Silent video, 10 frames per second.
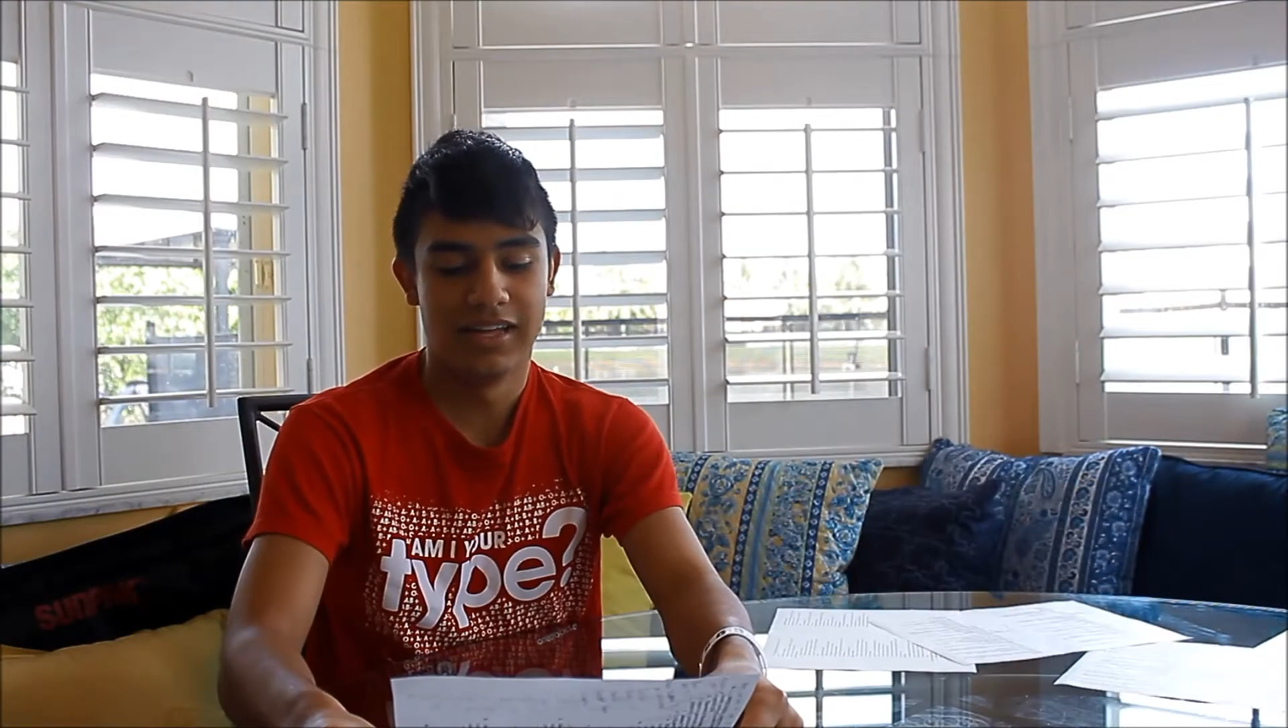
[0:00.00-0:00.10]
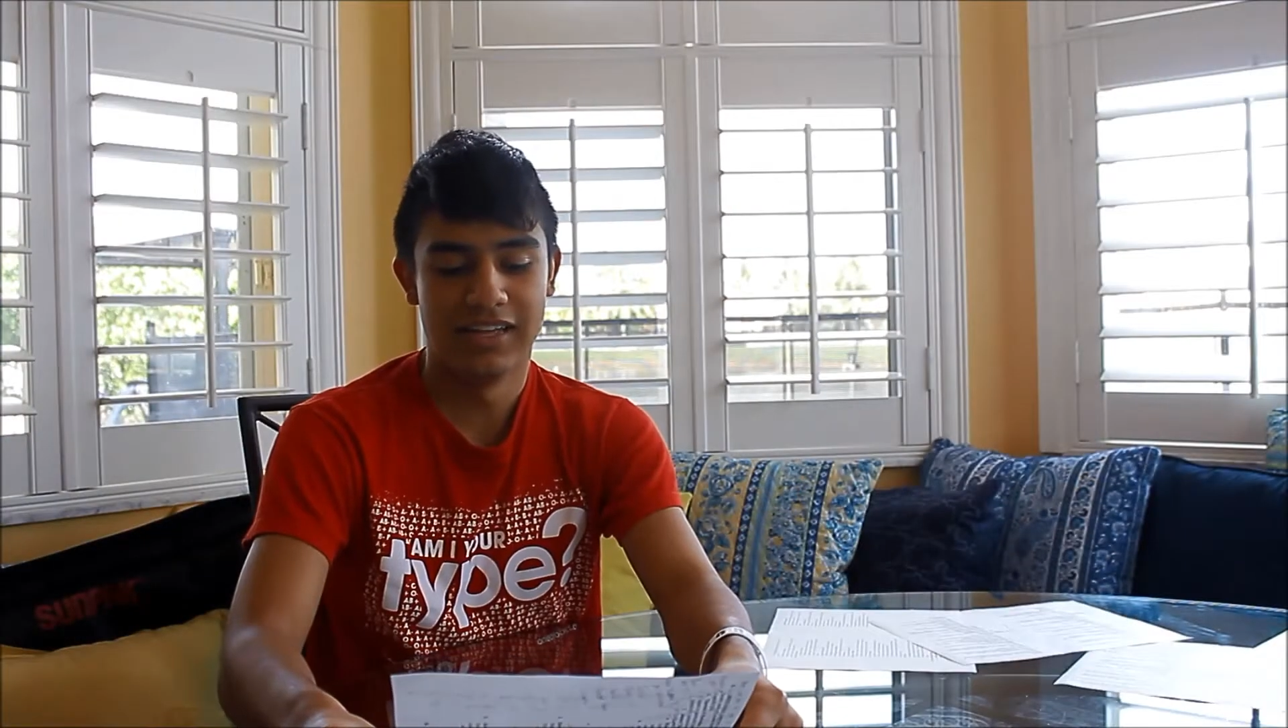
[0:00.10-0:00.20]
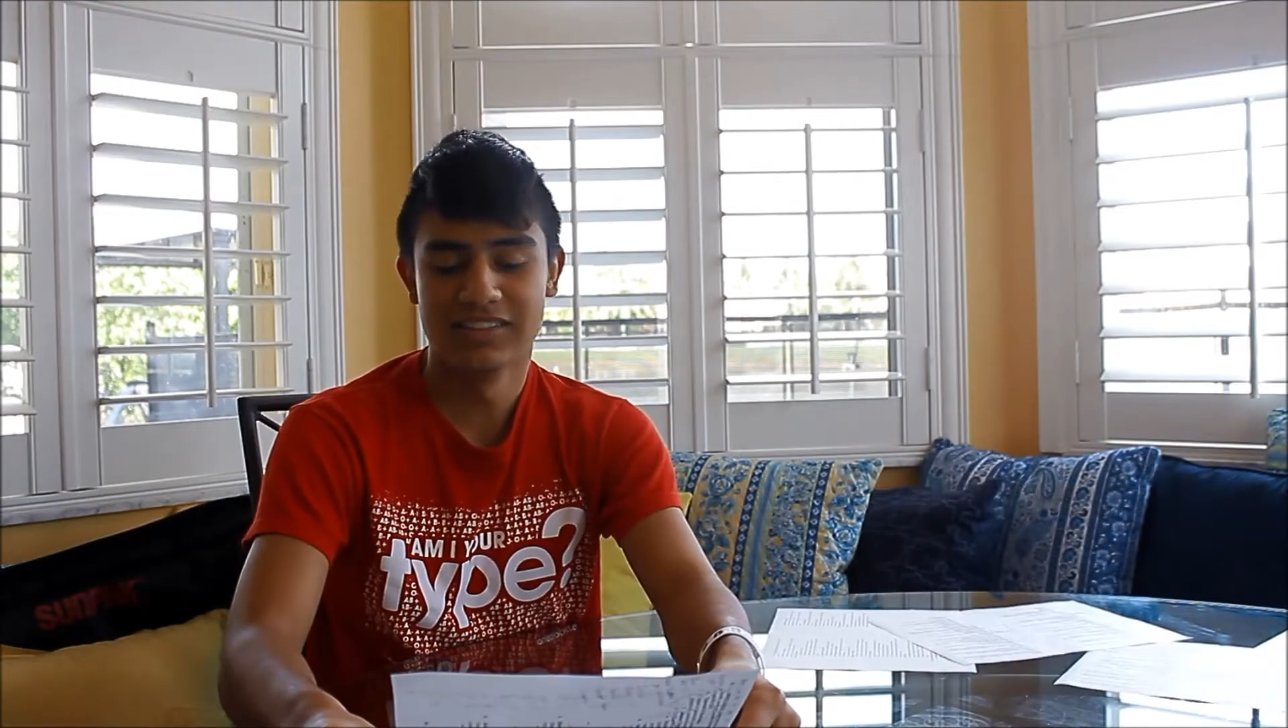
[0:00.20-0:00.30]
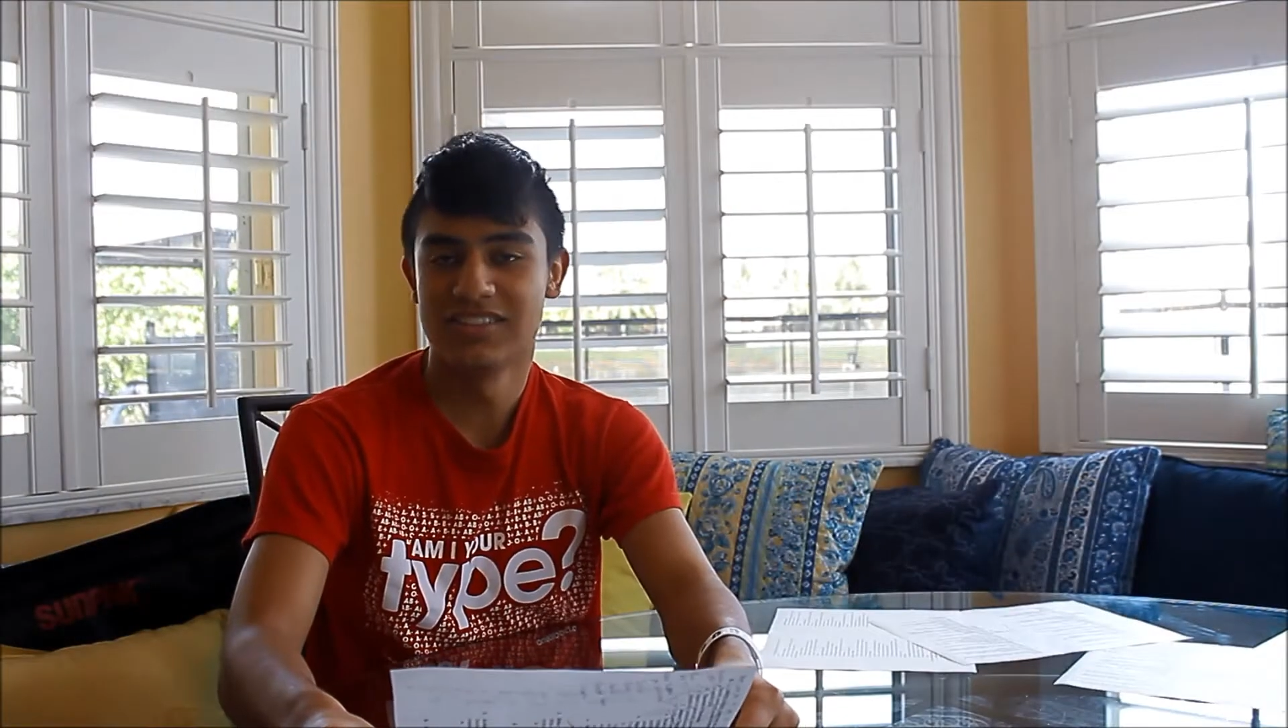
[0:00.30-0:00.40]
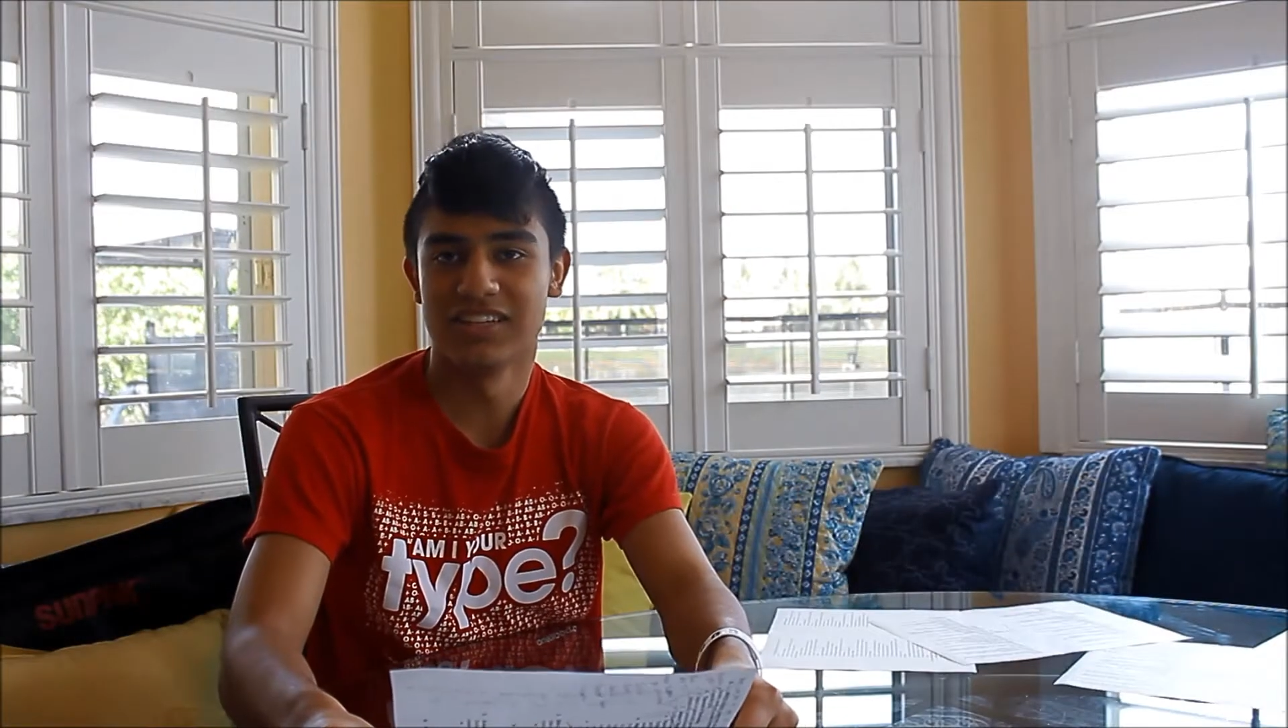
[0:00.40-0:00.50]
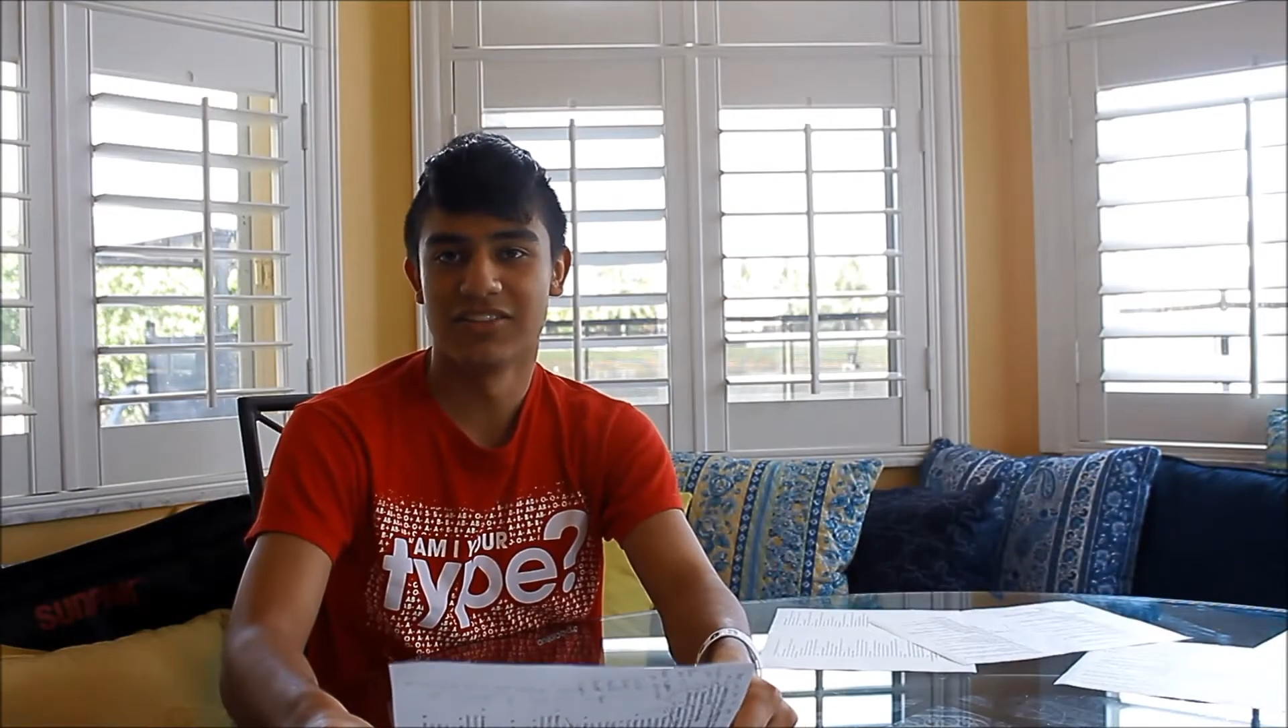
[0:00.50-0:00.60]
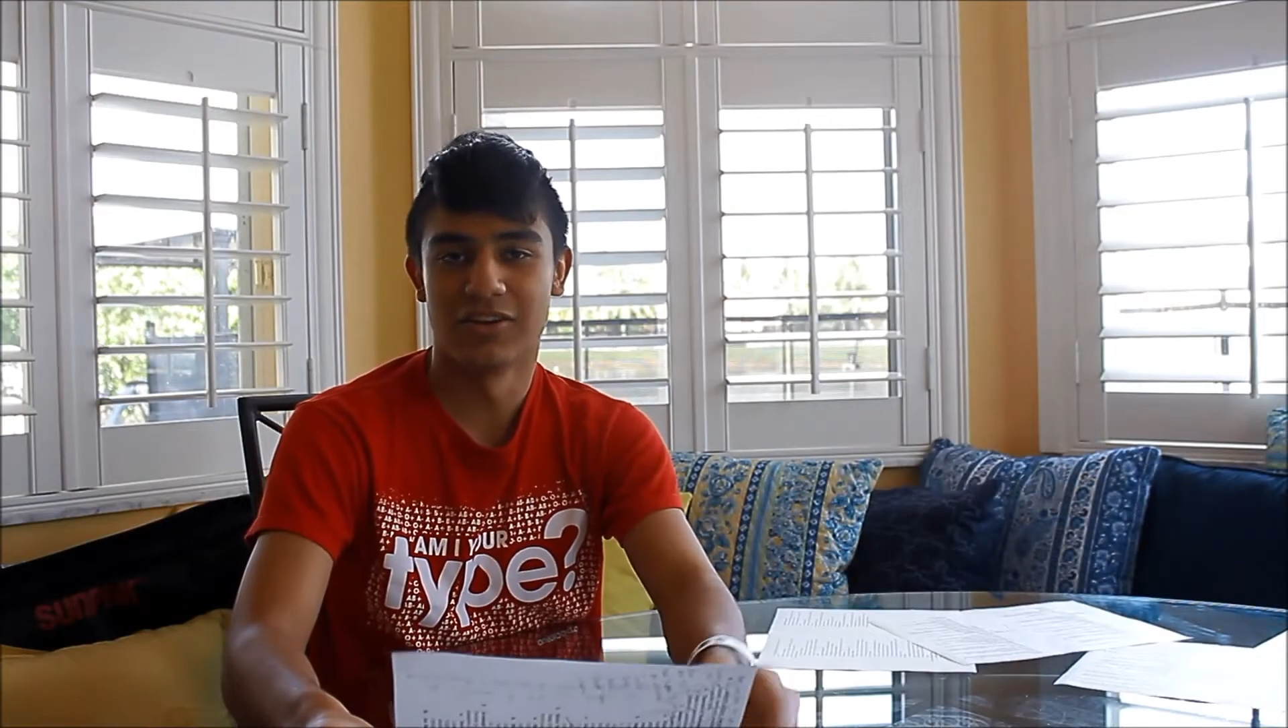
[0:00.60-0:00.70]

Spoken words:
Instinct